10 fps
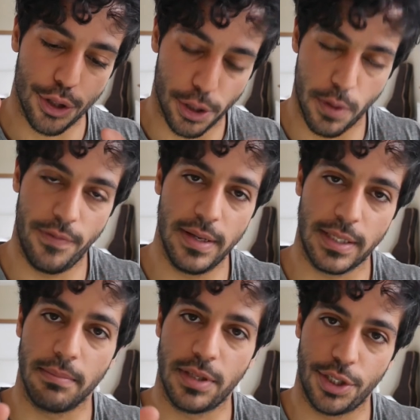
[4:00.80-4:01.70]
the
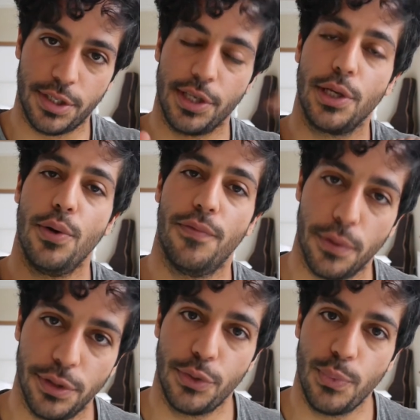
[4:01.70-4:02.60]
movies I'm suggesting you
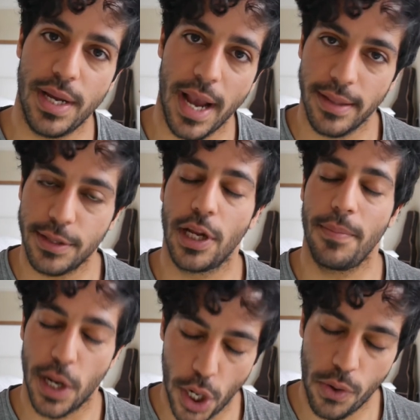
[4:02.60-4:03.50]
for this weekend It's
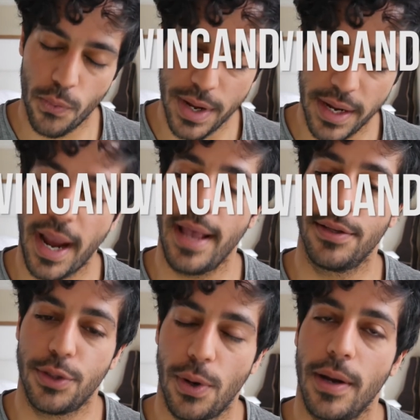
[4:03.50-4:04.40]
gonna be a long
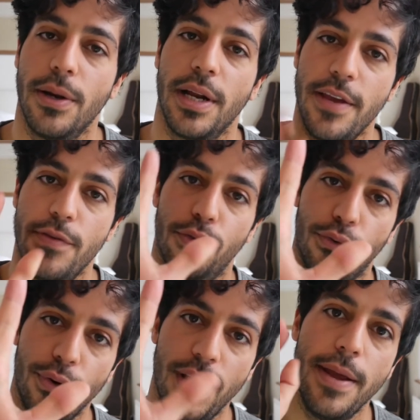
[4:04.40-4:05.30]
weekend, so I'm gonna give you
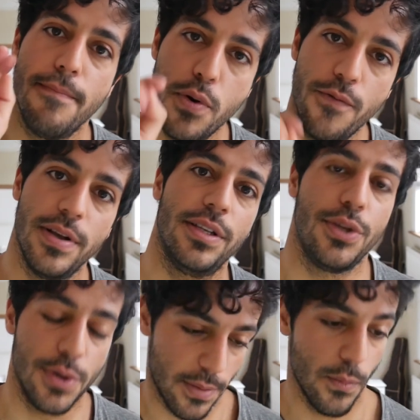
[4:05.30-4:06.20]
three
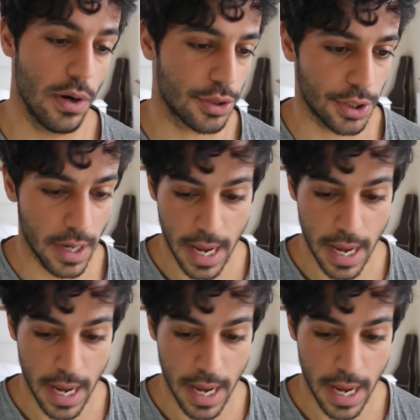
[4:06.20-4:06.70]
movies you can watch.